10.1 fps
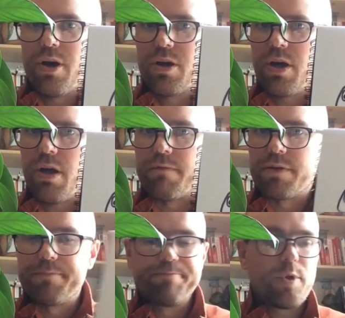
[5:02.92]
curved.
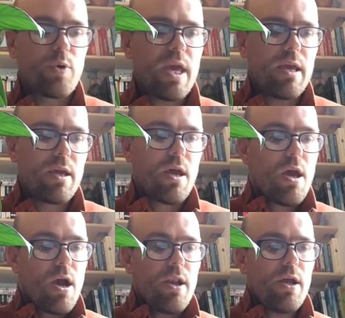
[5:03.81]
Okay,
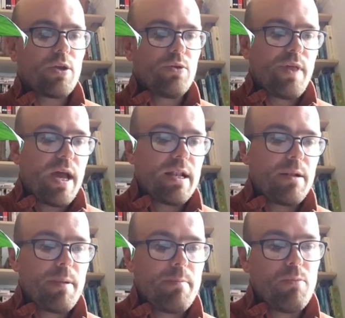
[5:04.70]
and I can do that a little
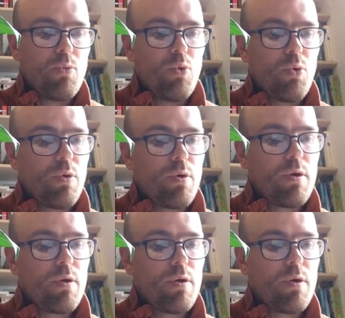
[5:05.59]
bit more